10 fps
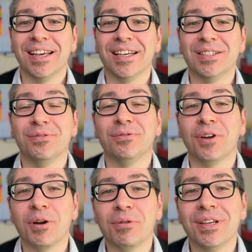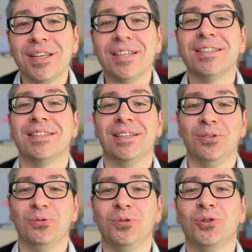it's very easy
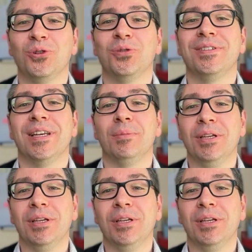to turn them